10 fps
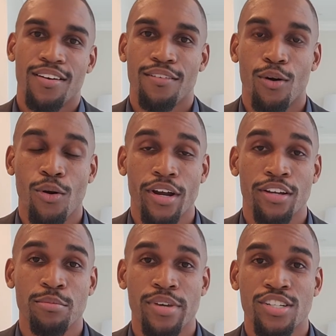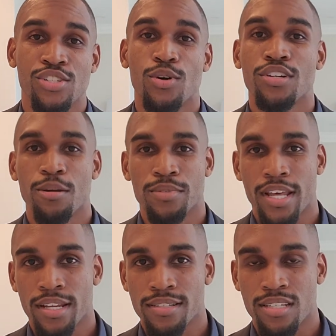or it can be a short-term
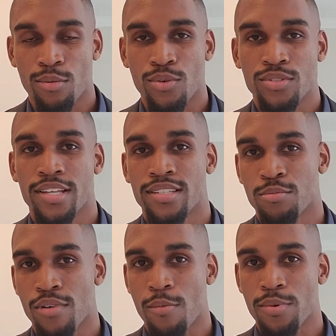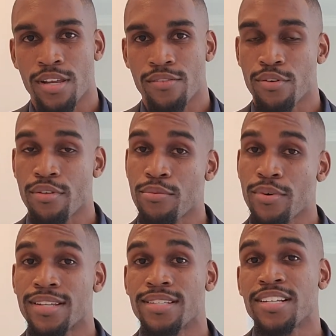tenant, someone who stays in the property for
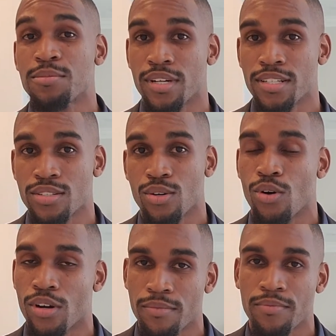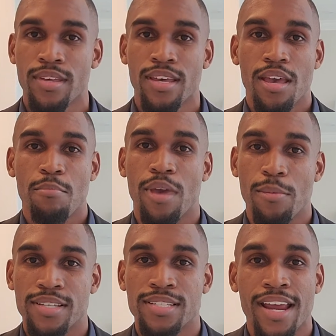3 to 6 months, or maybe
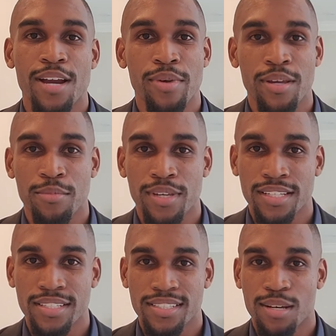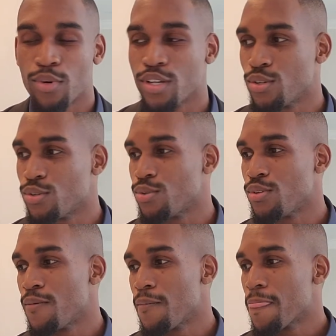it's an Airbnb, someone who
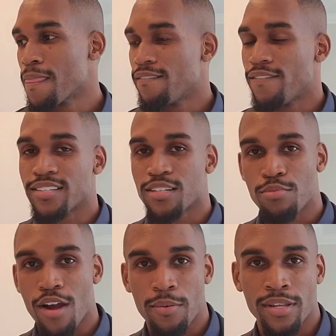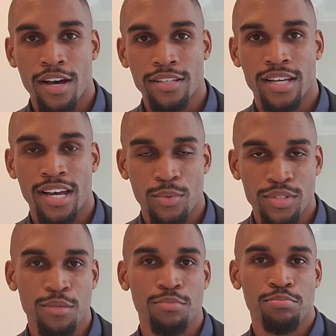finds your property online
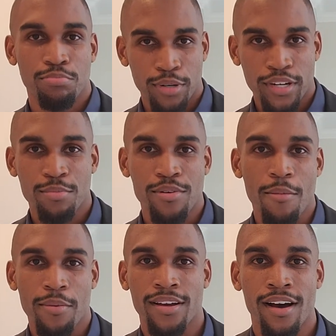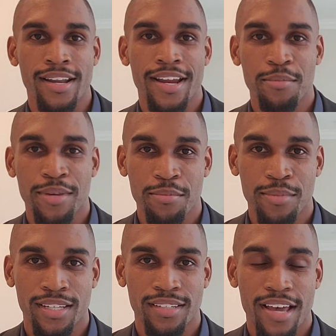once you put your property on
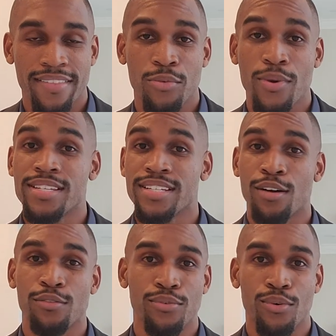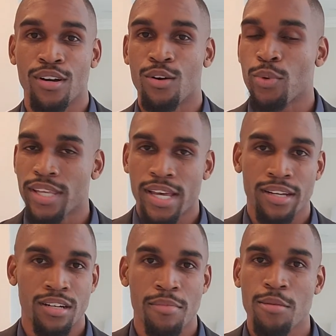Airbnb and they rent it out for a
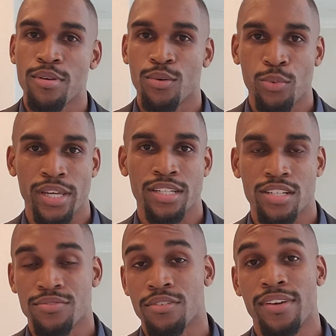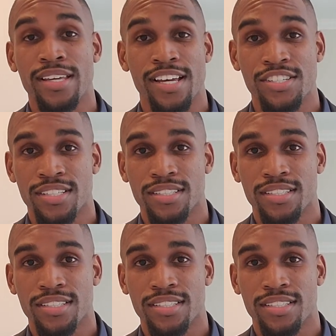weekend or maybe a week just for a vacation.